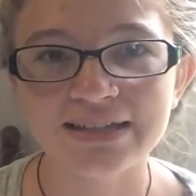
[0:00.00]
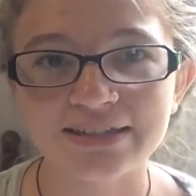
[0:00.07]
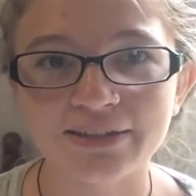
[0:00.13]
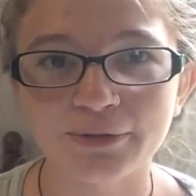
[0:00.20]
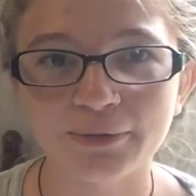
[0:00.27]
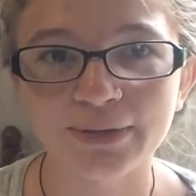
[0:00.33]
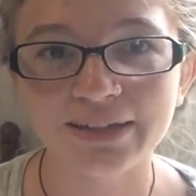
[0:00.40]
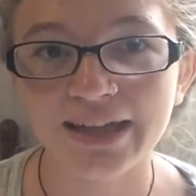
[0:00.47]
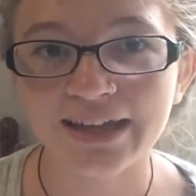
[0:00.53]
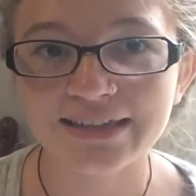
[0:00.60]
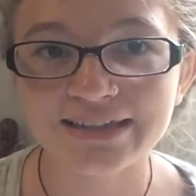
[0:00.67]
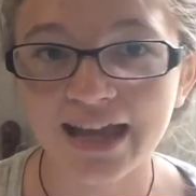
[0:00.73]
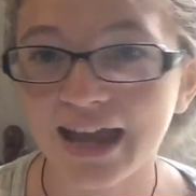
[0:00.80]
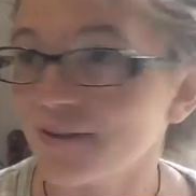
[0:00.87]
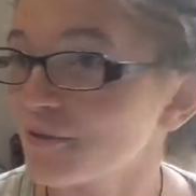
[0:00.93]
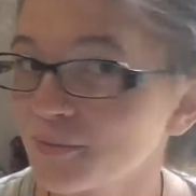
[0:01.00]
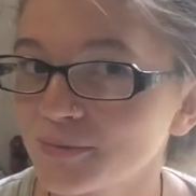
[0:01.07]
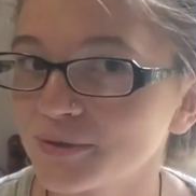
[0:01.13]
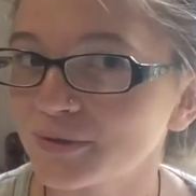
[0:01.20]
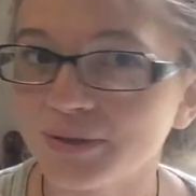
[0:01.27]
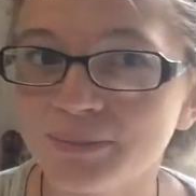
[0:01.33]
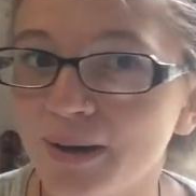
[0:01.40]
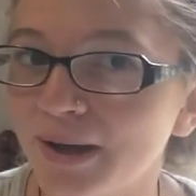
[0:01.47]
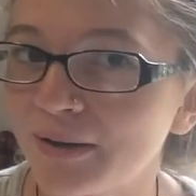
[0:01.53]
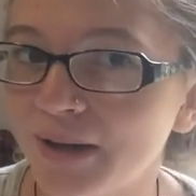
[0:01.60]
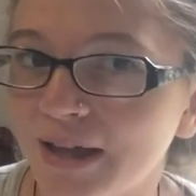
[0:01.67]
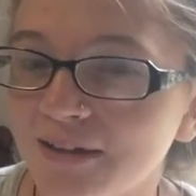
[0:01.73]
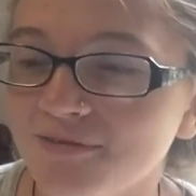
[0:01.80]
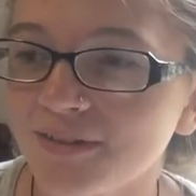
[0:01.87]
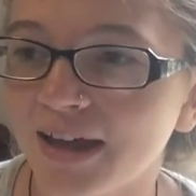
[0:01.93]
So yes, I have homeschooled my
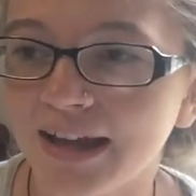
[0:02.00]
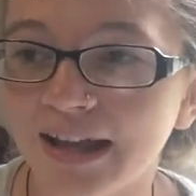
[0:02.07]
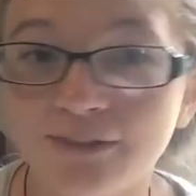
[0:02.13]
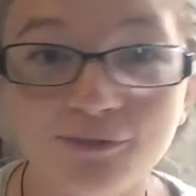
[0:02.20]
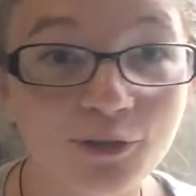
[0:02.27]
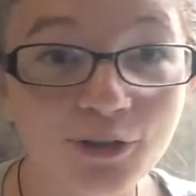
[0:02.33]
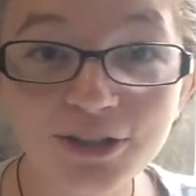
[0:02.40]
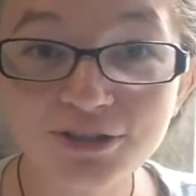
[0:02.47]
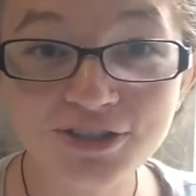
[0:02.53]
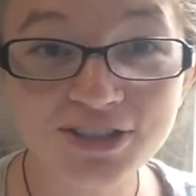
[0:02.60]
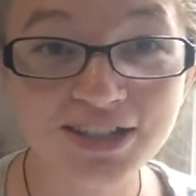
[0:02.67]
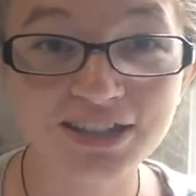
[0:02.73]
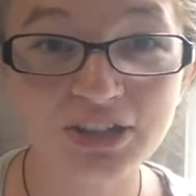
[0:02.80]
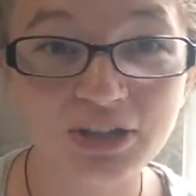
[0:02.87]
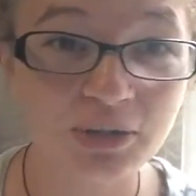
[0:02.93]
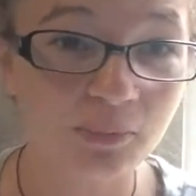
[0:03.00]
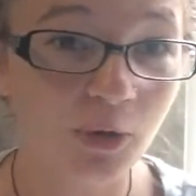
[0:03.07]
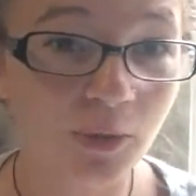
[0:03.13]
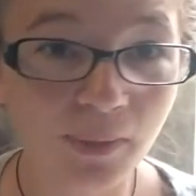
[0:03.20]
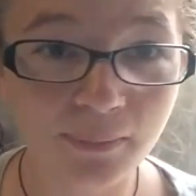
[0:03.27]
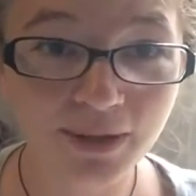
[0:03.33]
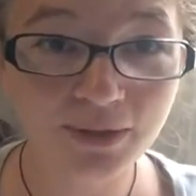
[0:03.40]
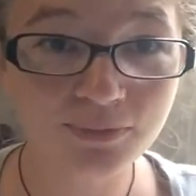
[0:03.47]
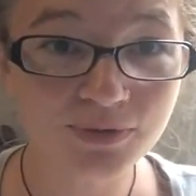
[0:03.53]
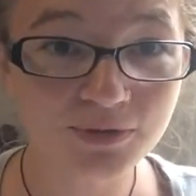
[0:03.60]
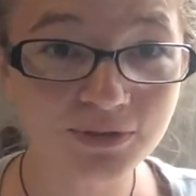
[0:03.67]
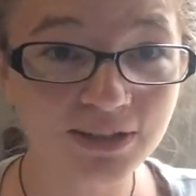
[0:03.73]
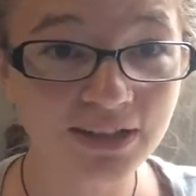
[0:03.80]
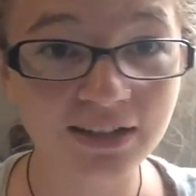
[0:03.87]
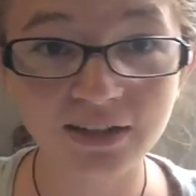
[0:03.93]
whole life, and if you're interested in learning more about my
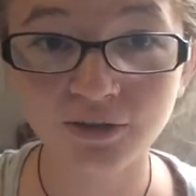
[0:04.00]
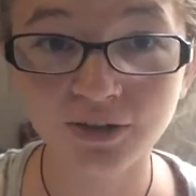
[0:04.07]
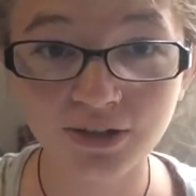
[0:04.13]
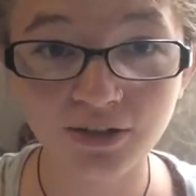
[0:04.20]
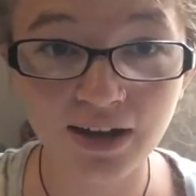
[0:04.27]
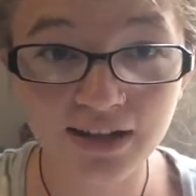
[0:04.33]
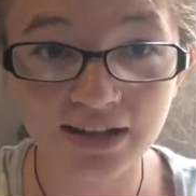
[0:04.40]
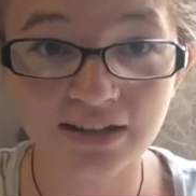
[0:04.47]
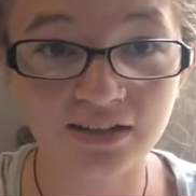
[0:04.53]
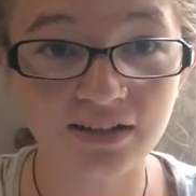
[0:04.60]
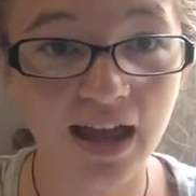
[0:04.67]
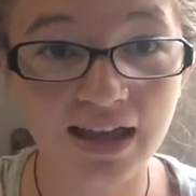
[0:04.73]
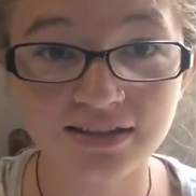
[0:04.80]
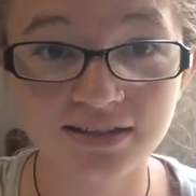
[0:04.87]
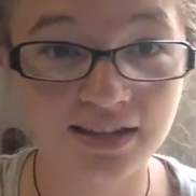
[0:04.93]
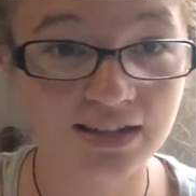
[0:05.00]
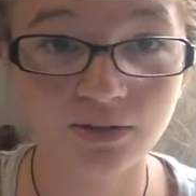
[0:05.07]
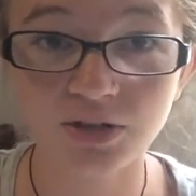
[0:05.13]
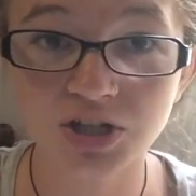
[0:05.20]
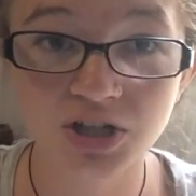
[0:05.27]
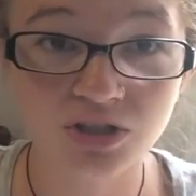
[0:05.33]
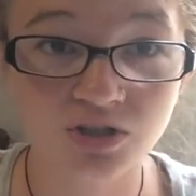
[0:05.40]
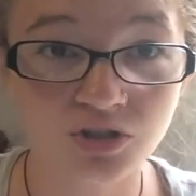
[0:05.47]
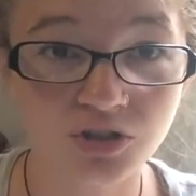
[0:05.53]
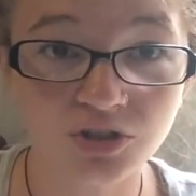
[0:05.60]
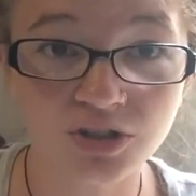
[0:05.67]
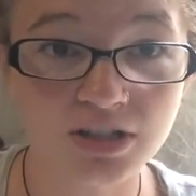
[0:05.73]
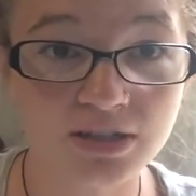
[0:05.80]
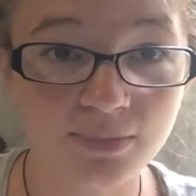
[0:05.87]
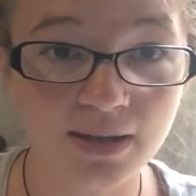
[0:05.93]
homeschooling, you can go ahead and ask any questions you're
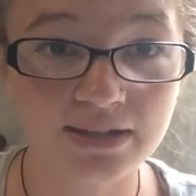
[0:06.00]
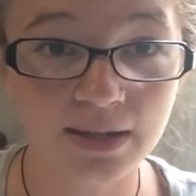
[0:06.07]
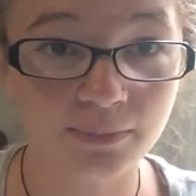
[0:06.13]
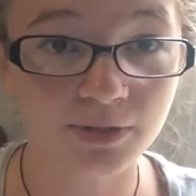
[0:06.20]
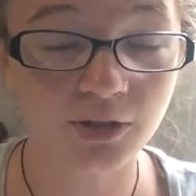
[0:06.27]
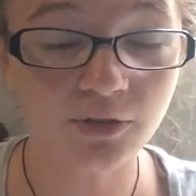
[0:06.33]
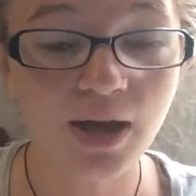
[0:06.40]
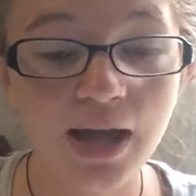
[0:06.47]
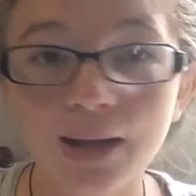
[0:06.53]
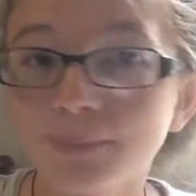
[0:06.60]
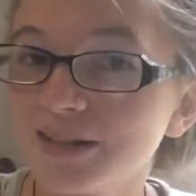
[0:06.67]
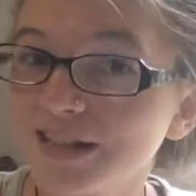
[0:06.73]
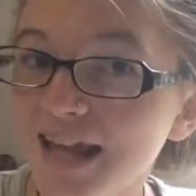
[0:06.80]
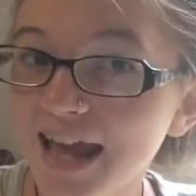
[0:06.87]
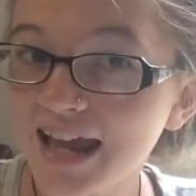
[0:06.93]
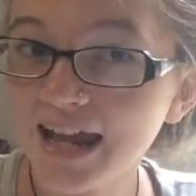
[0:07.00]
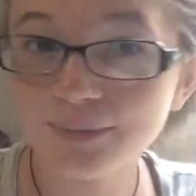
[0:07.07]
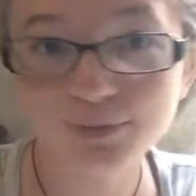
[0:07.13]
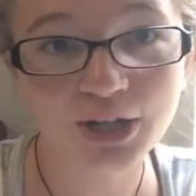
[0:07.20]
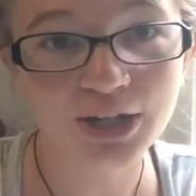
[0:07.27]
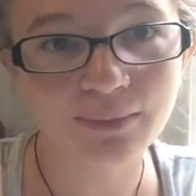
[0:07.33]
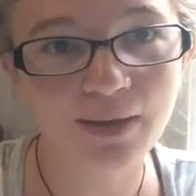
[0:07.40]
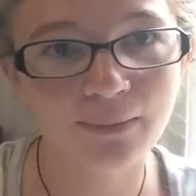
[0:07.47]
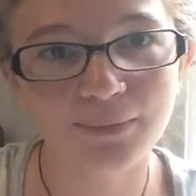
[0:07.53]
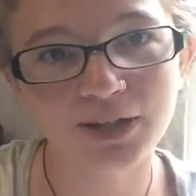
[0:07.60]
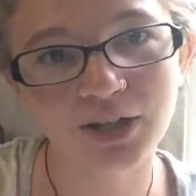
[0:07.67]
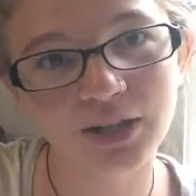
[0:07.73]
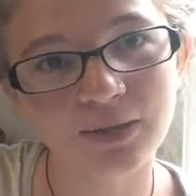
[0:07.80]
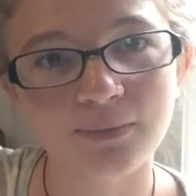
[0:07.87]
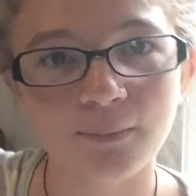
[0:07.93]
curious about down below. But today, I'm going to
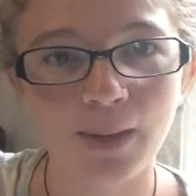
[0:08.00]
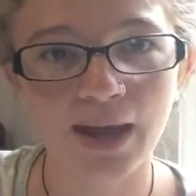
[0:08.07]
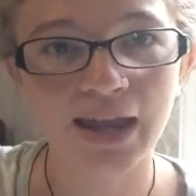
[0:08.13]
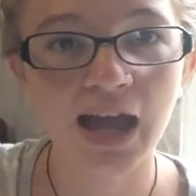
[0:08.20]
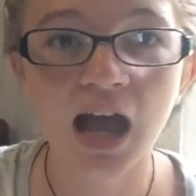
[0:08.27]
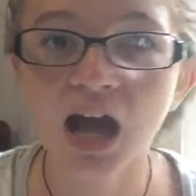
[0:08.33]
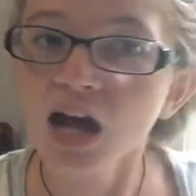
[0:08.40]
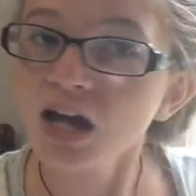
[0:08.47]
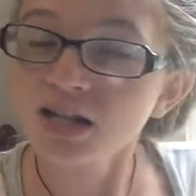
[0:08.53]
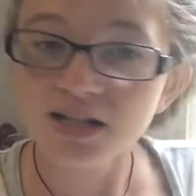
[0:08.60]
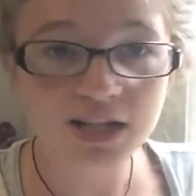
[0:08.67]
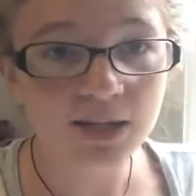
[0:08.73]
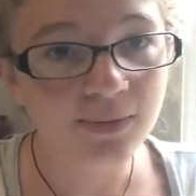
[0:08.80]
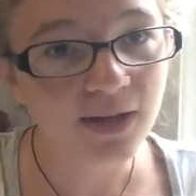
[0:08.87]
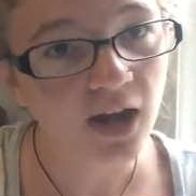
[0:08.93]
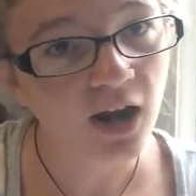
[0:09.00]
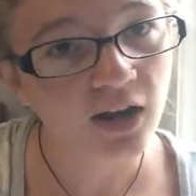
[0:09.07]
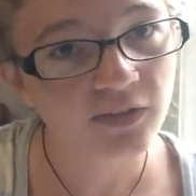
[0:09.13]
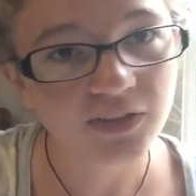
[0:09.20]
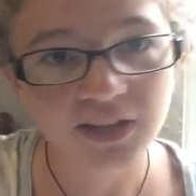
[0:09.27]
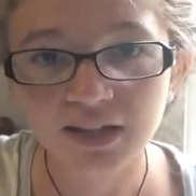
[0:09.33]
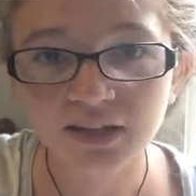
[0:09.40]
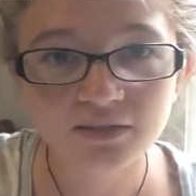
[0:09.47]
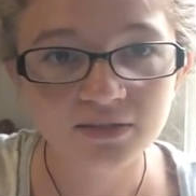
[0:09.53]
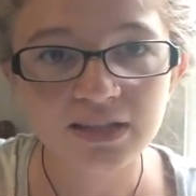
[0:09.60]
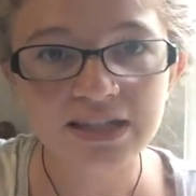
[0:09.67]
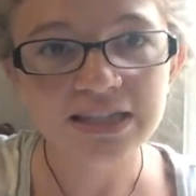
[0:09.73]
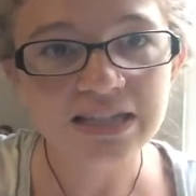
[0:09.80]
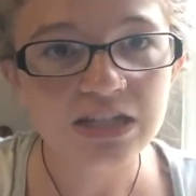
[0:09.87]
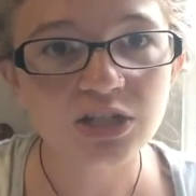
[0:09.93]
call it my TBR,
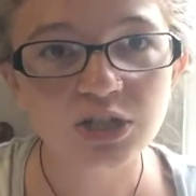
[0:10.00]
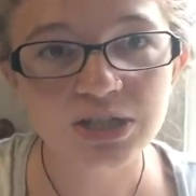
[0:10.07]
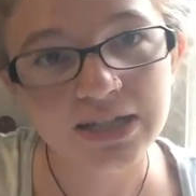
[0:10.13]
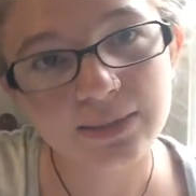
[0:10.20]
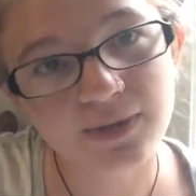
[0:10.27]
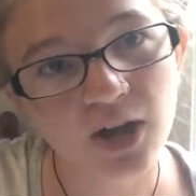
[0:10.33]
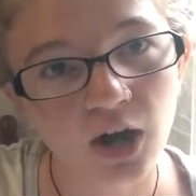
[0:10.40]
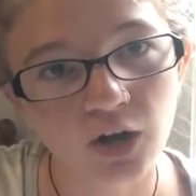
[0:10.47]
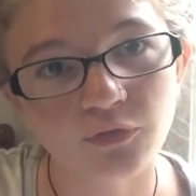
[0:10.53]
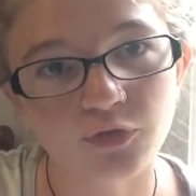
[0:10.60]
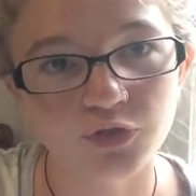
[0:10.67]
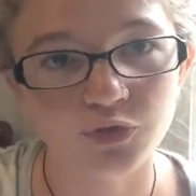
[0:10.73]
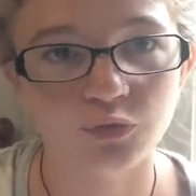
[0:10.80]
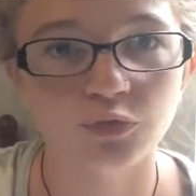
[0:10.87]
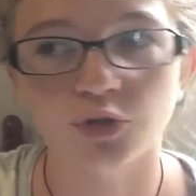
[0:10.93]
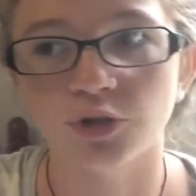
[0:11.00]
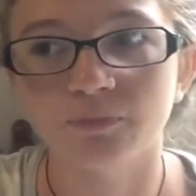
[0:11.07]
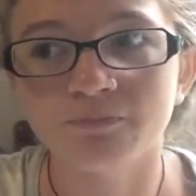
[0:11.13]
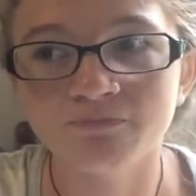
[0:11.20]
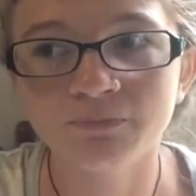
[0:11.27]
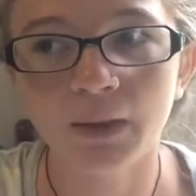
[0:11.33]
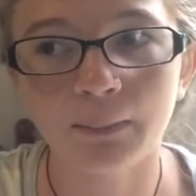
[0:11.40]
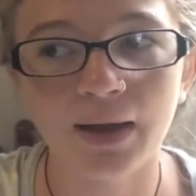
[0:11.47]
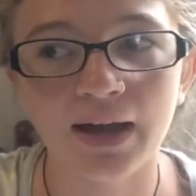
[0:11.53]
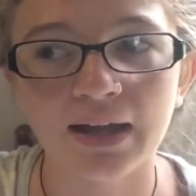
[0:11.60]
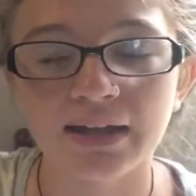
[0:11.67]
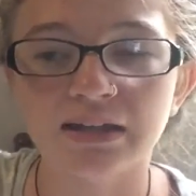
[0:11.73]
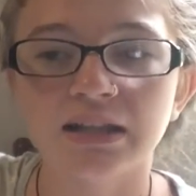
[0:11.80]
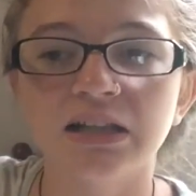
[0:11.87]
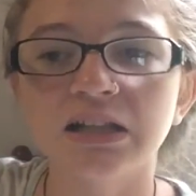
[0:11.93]
this year's TBR for school, or
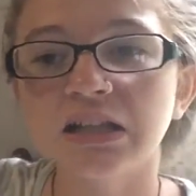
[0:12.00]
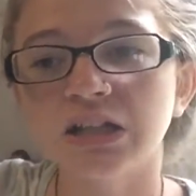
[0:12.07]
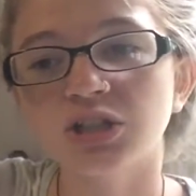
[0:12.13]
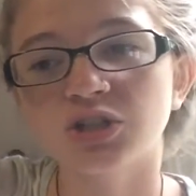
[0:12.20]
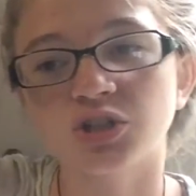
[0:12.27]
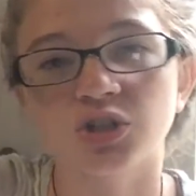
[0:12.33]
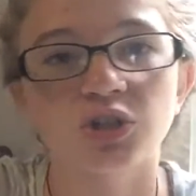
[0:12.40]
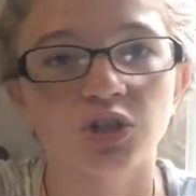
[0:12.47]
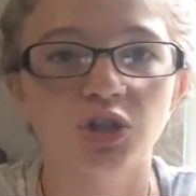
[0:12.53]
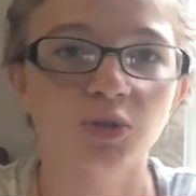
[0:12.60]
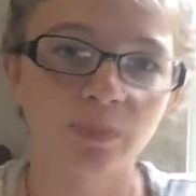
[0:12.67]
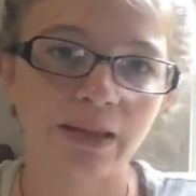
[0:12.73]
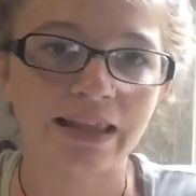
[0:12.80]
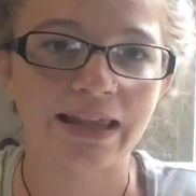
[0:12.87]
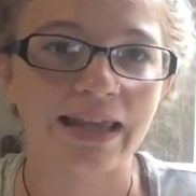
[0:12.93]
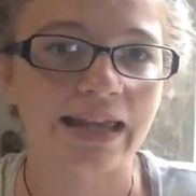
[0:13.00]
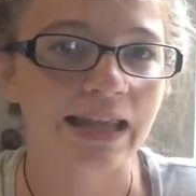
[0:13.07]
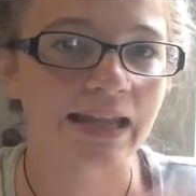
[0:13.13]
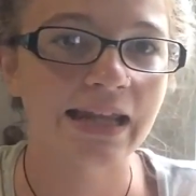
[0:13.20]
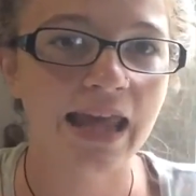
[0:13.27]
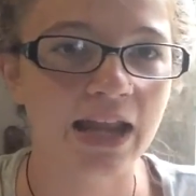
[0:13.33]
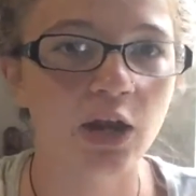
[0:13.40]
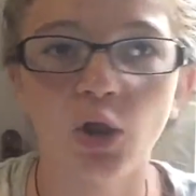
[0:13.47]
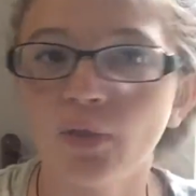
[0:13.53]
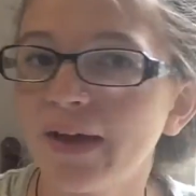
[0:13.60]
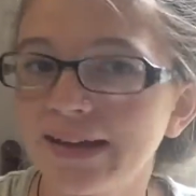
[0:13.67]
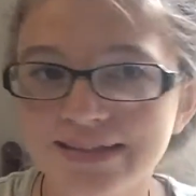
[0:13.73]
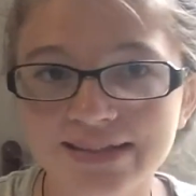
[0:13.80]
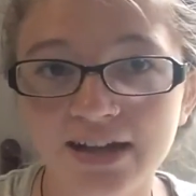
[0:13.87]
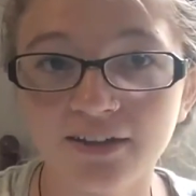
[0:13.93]
my literature plan and all
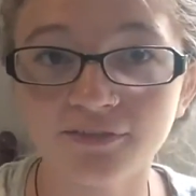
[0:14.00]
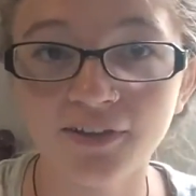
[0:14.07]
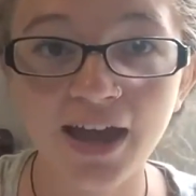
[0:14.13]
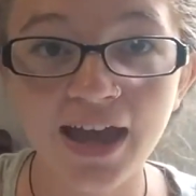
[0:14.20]
that stuff.